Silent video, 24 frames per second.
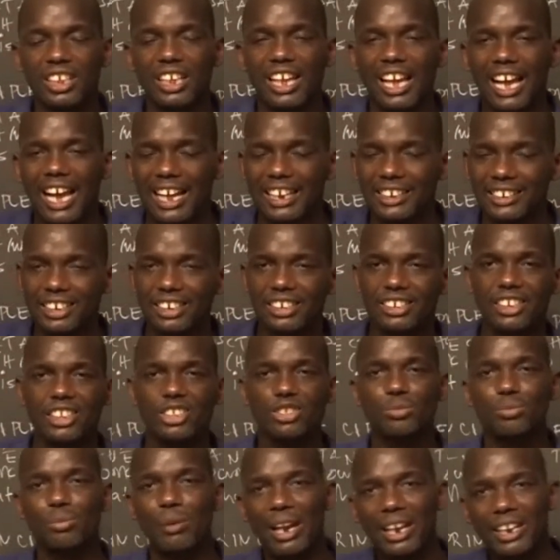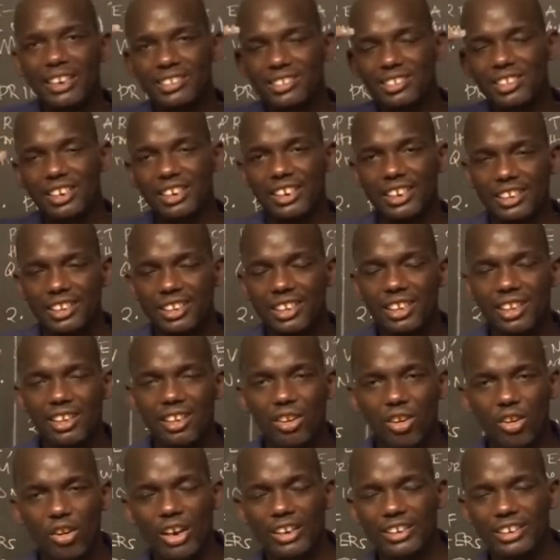until this mind click
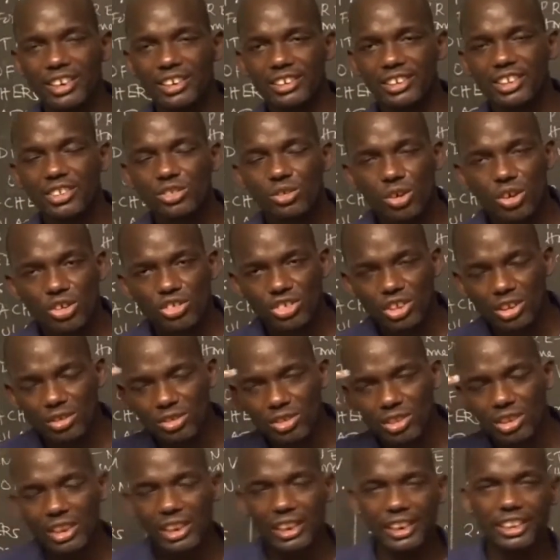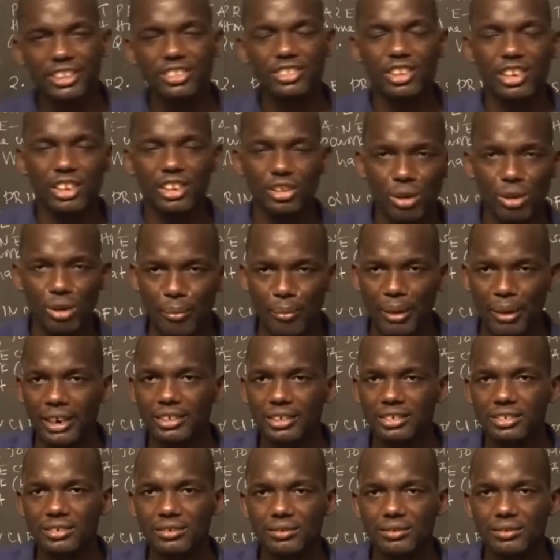or until this concept clicks in your mind.